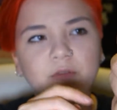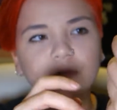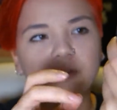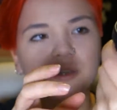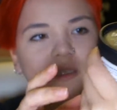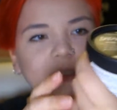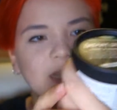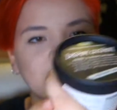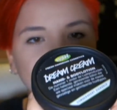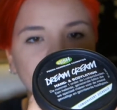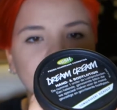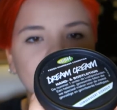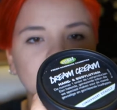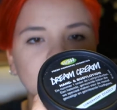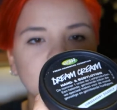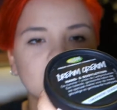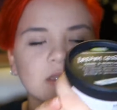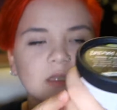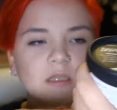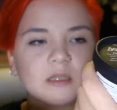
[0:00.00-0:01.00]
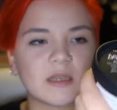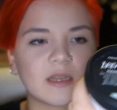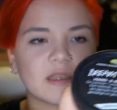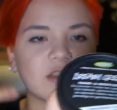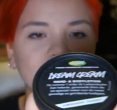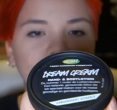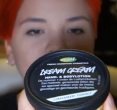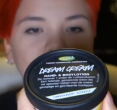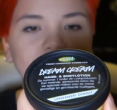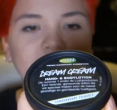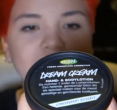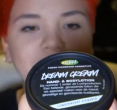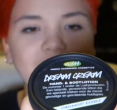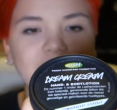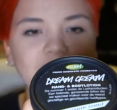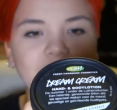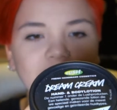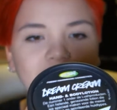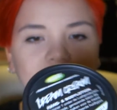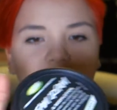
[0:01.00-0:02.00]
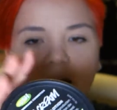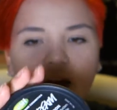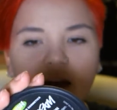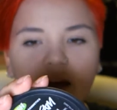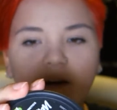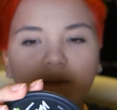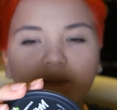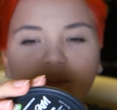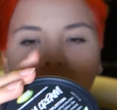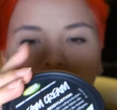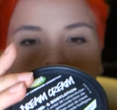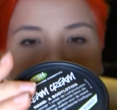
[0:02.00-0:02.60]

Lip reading: for tattoos and tattoo healing, and